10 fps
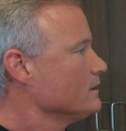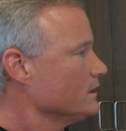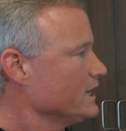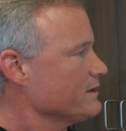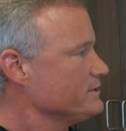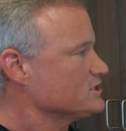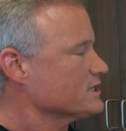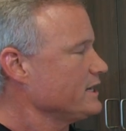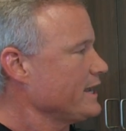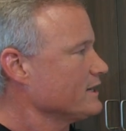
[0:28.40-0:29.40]
Ligaments
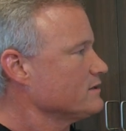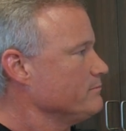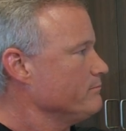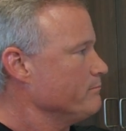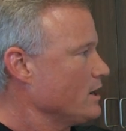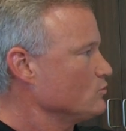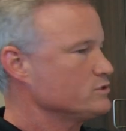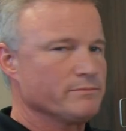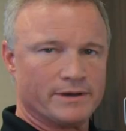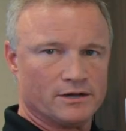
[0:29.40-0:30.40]
connect bone
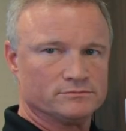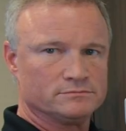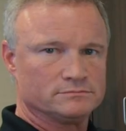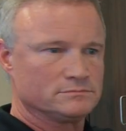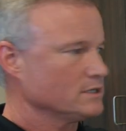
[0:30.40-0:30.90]
to bone,